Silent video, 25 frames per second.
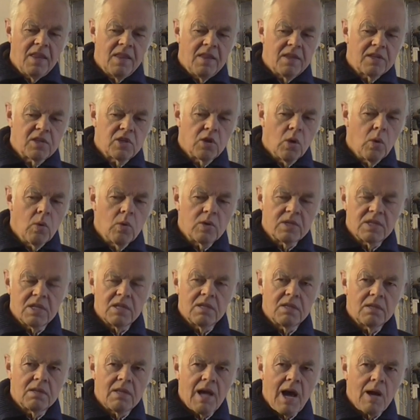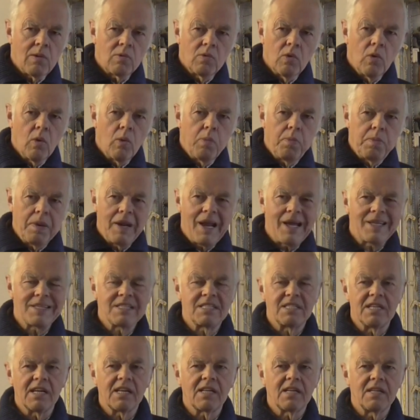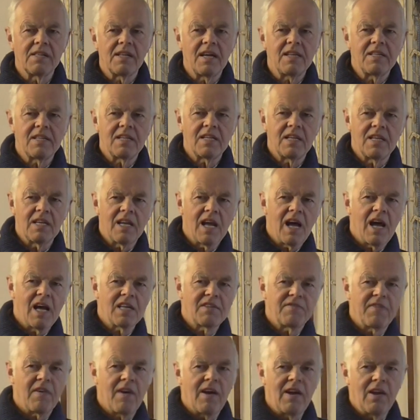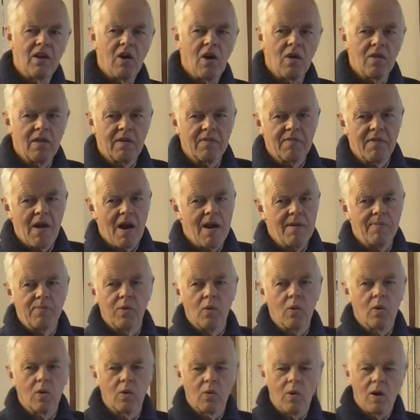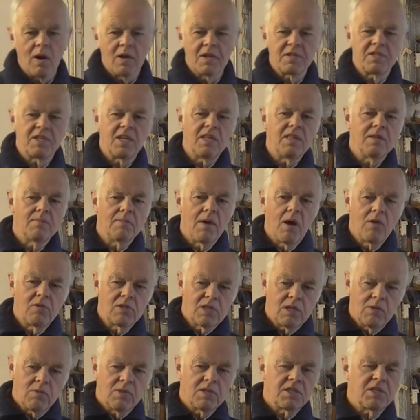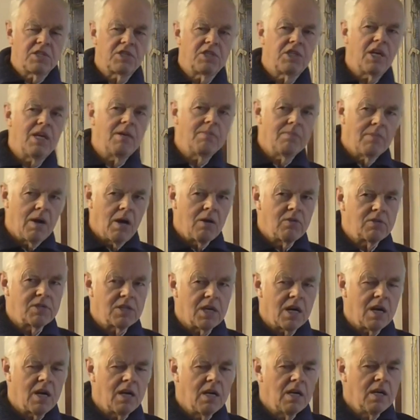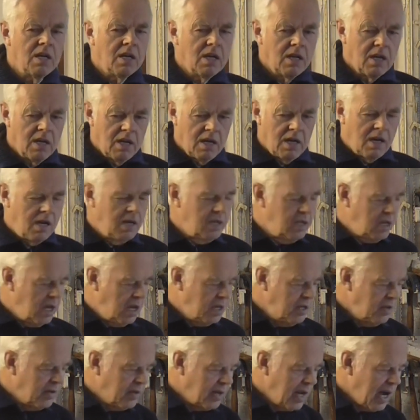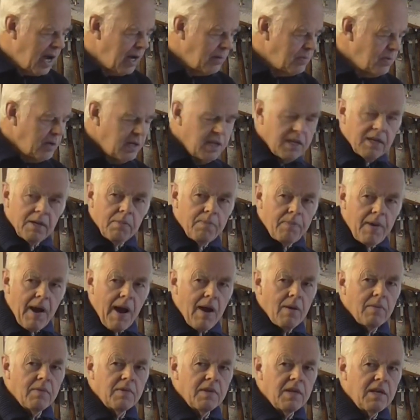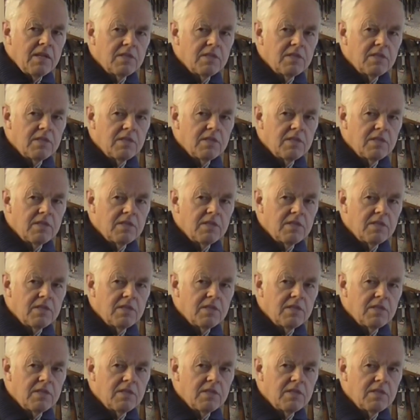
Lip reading: the tools and that were all plastic, and they didn't last very long. They were very poor quality. The motor was a cheap motor, and you can't really compare it with